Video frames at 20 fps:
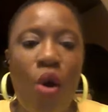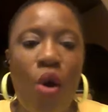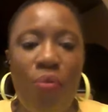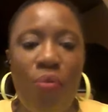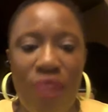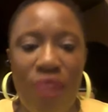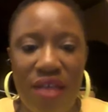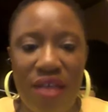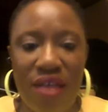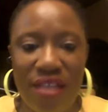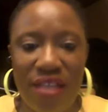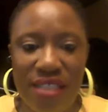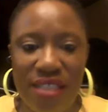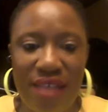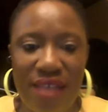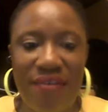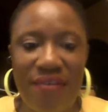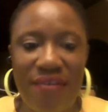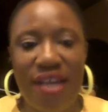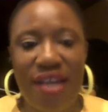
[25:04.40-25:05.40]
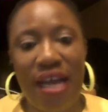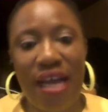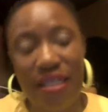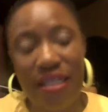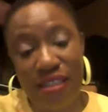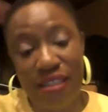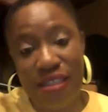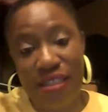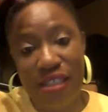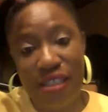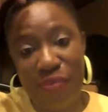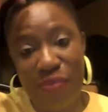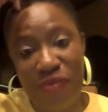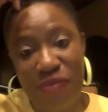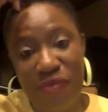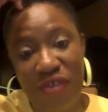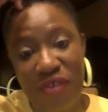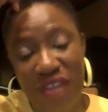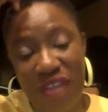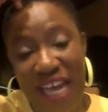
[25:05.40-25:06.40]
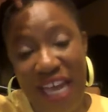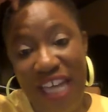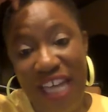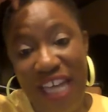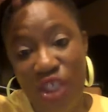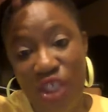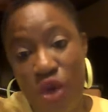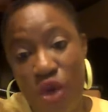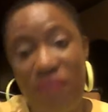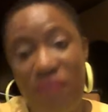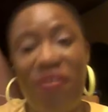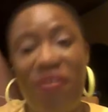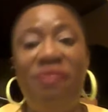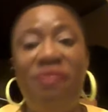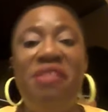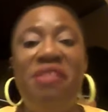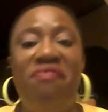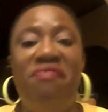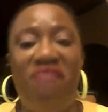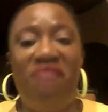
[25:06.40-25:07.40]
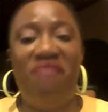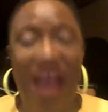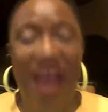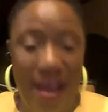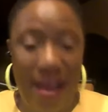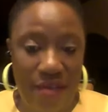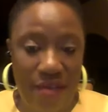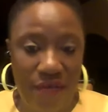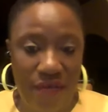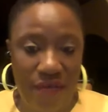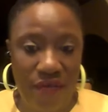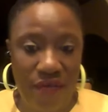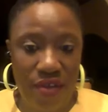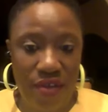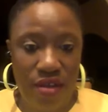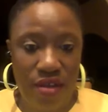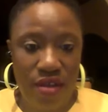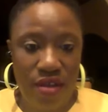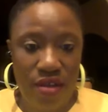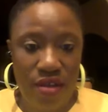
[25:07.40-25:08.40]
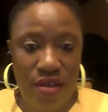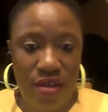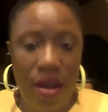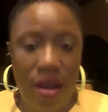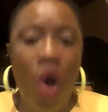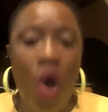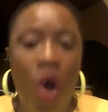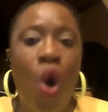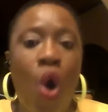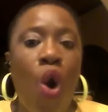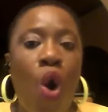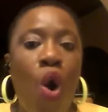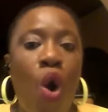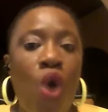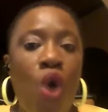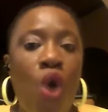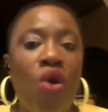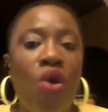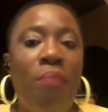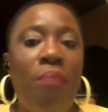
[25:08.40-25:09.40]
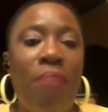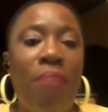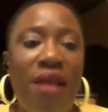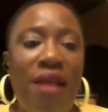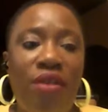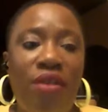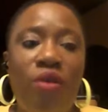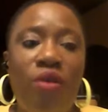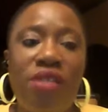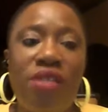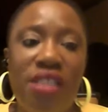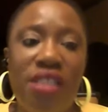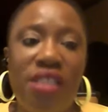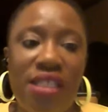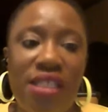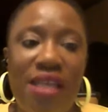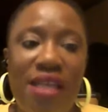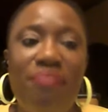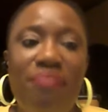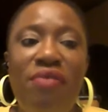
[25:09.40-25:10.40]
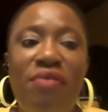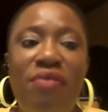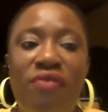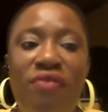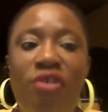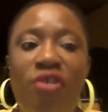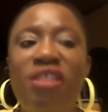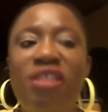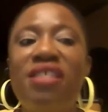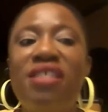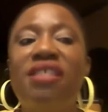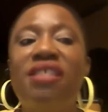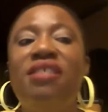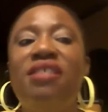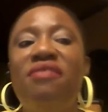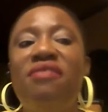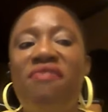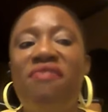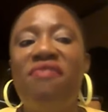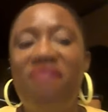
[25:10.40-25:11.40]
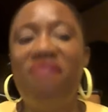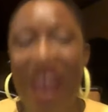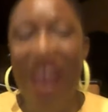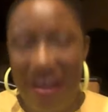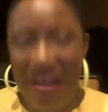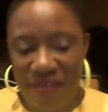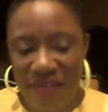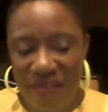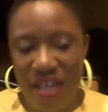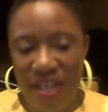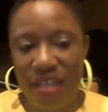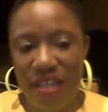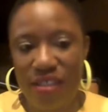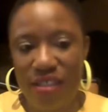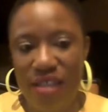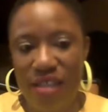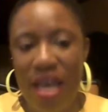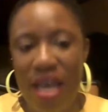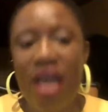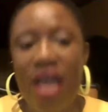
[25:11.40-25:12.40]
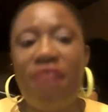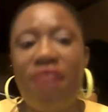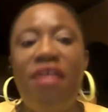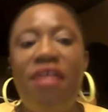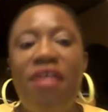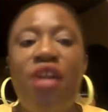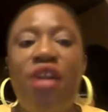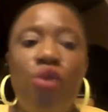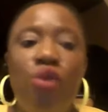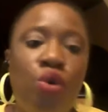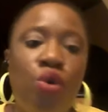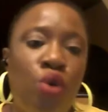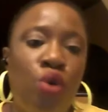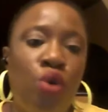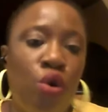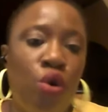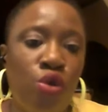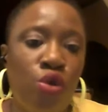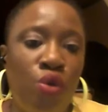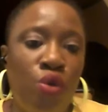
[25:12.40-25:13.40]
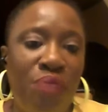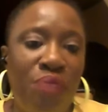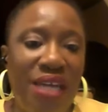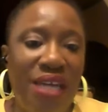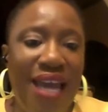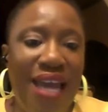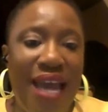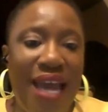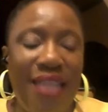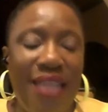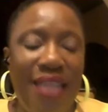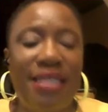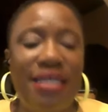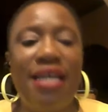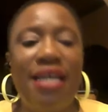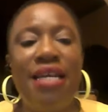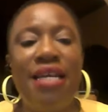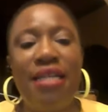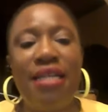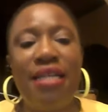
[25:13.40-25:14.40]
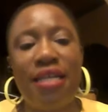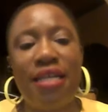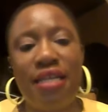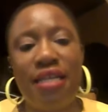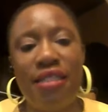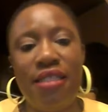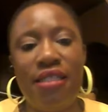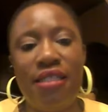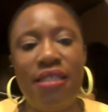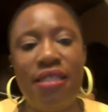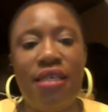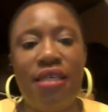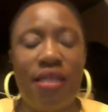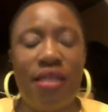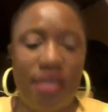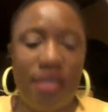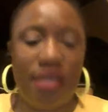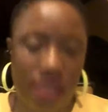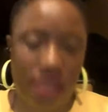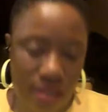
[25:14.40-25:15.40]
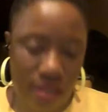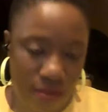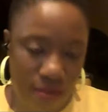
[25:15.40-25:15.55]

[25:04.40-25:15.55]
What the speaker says: or brother suffered heart disease before the age of 55, or your mother or sister before 65 years, then you could also be at increased risk.